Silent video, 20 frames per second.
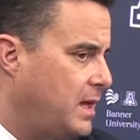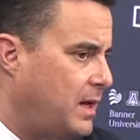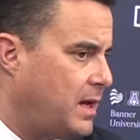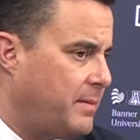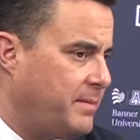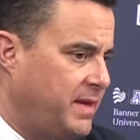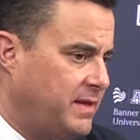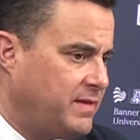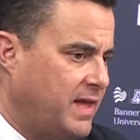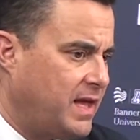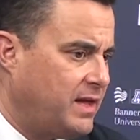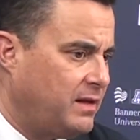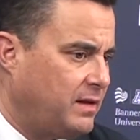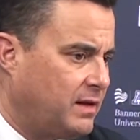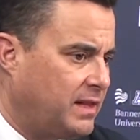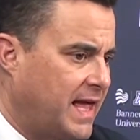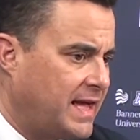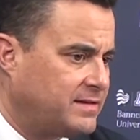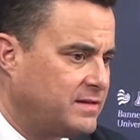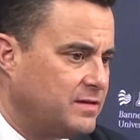They
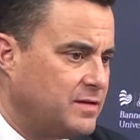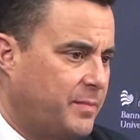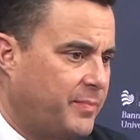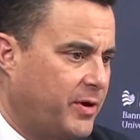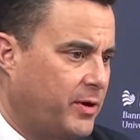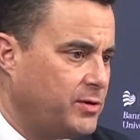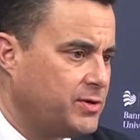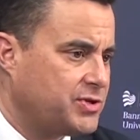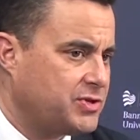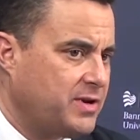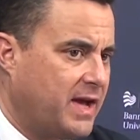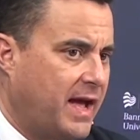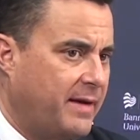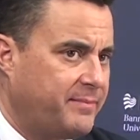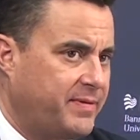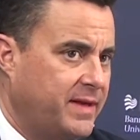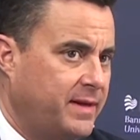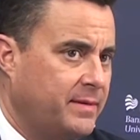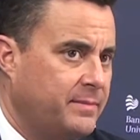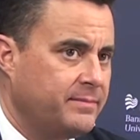elected to
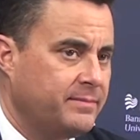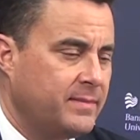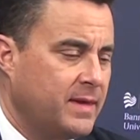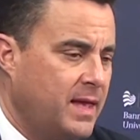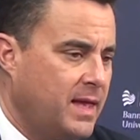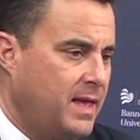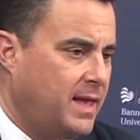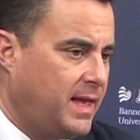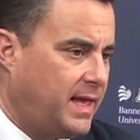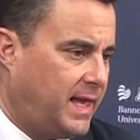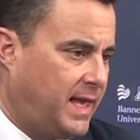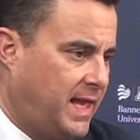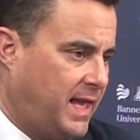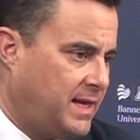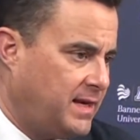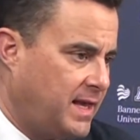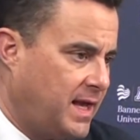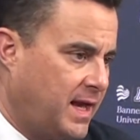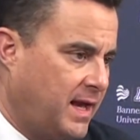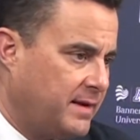post-trap him,
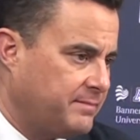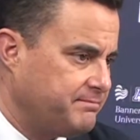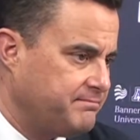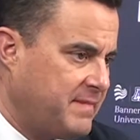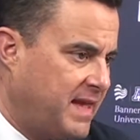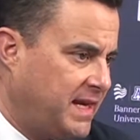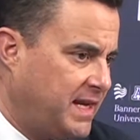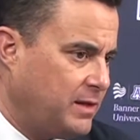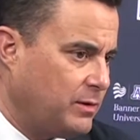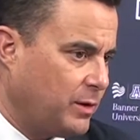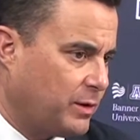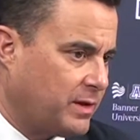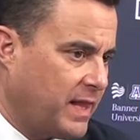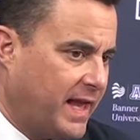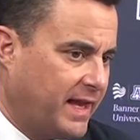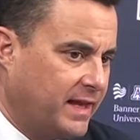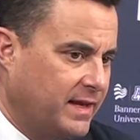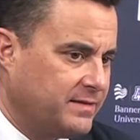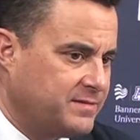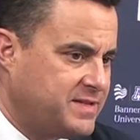and he looked
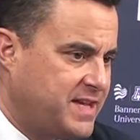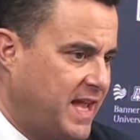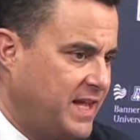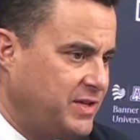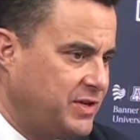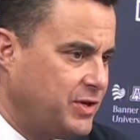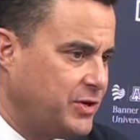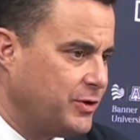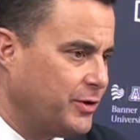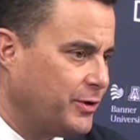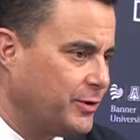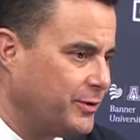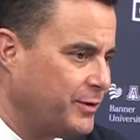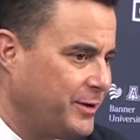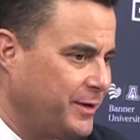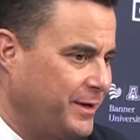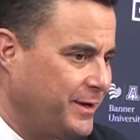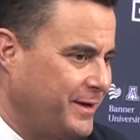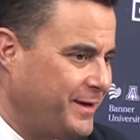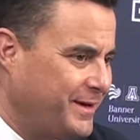like a 10-year,
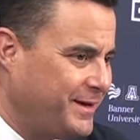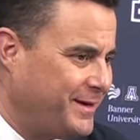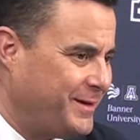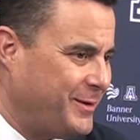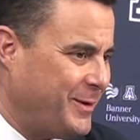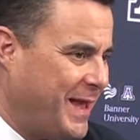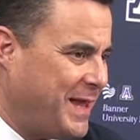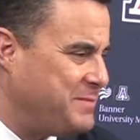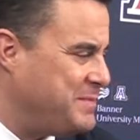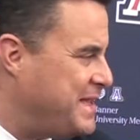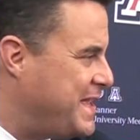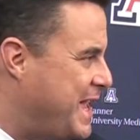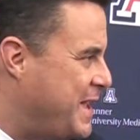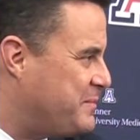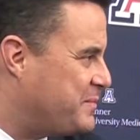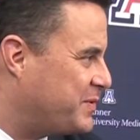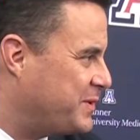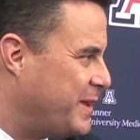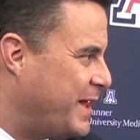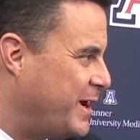
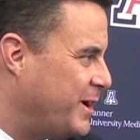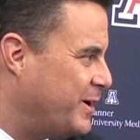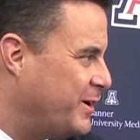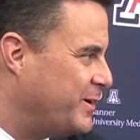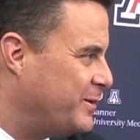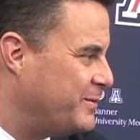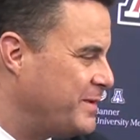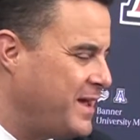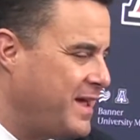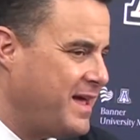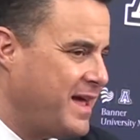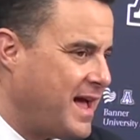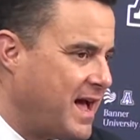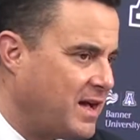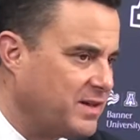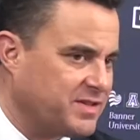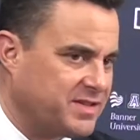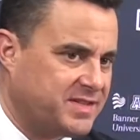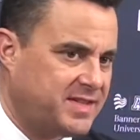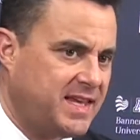NBA player,
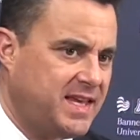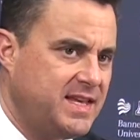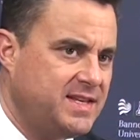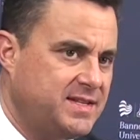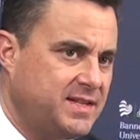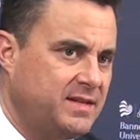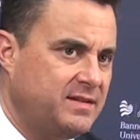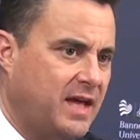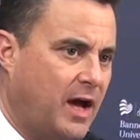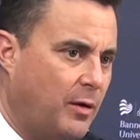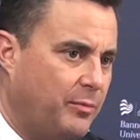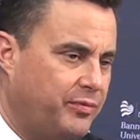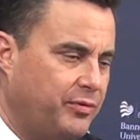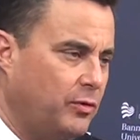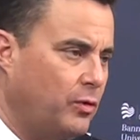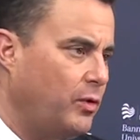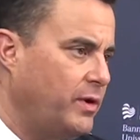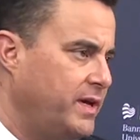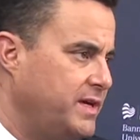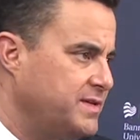how seasoned, how
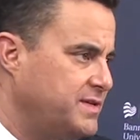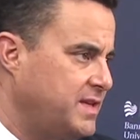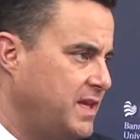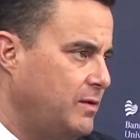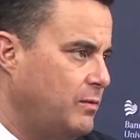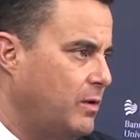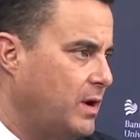poised he